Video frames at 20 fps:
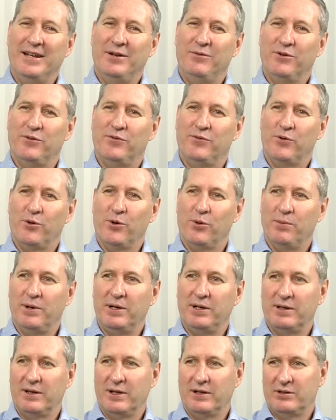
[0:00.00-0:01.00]
in
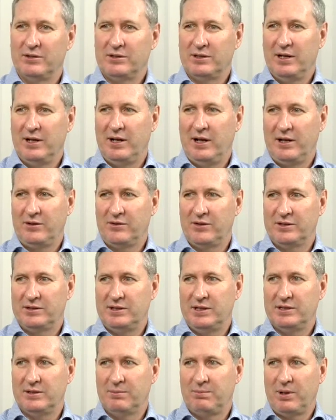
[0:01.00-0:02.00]
reforming this
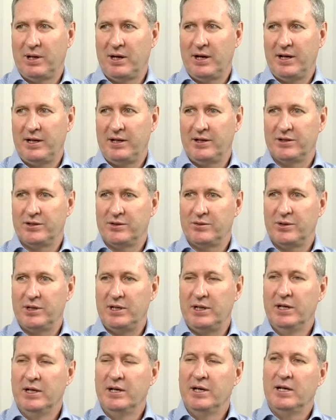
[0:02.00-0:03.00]
electricity supply
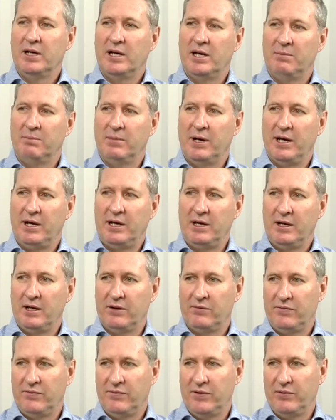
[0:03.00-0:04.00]
industry and making
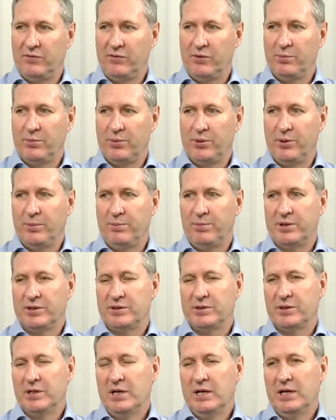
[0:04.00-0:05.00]
it fit for
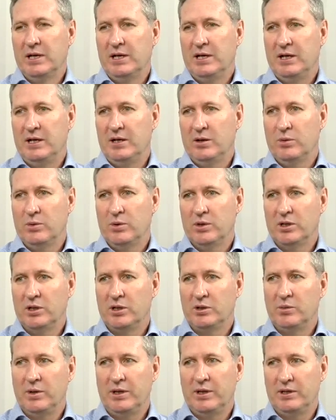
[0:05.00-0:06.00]
purpose in a
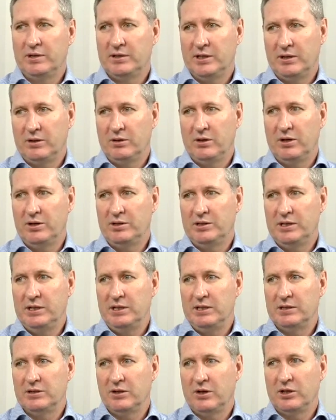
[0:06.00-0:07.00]
world where the
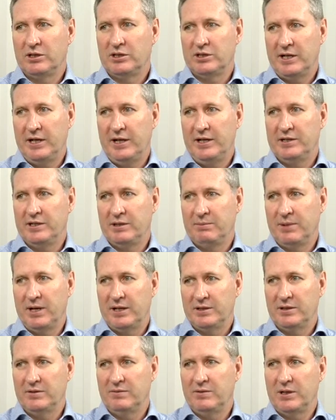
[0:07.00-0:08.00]
technologies are changing
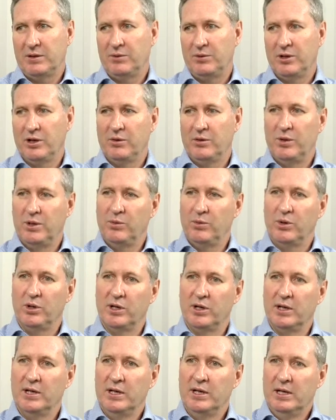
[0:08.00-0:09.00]
massively. You know, we
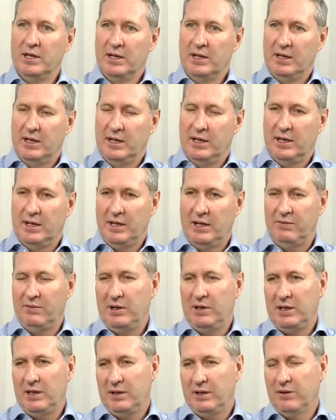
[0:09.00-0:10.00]
were a
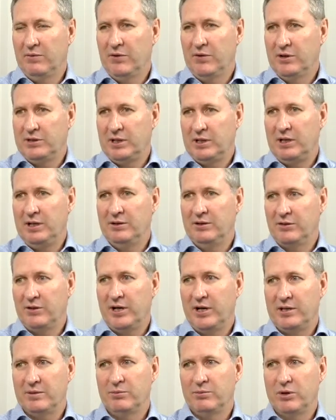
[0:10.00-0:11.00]
heavily vertically
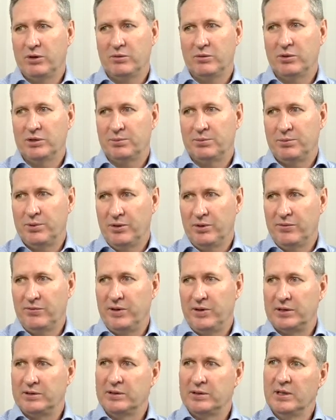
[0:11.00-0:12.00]
integrated model was
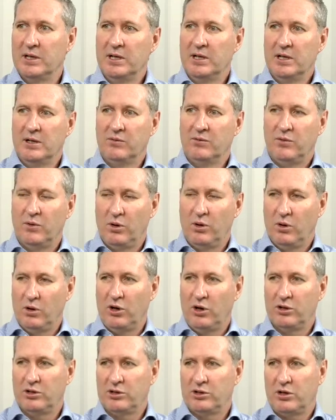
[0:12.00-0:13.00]
perfect for
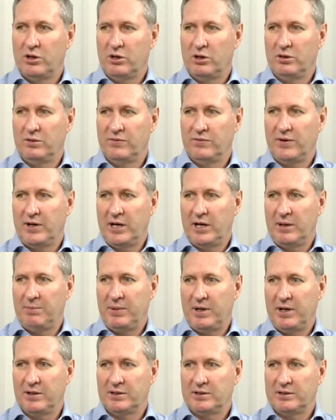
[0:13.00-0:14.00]
large coal-fired
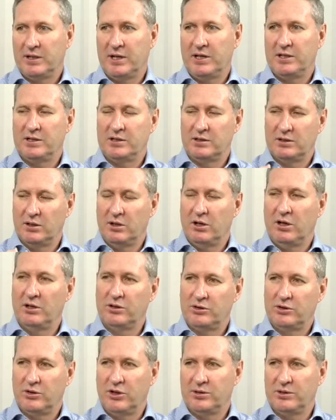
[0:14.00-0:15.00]
power stations,
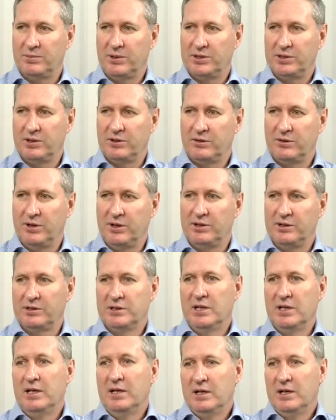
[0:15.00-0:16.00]
large transmission grids,
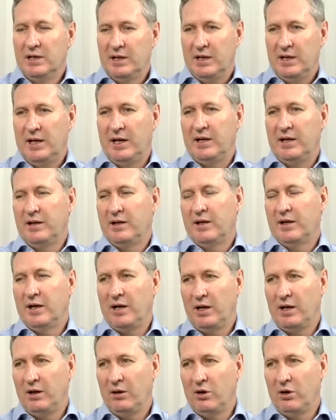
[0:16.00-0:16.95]
and a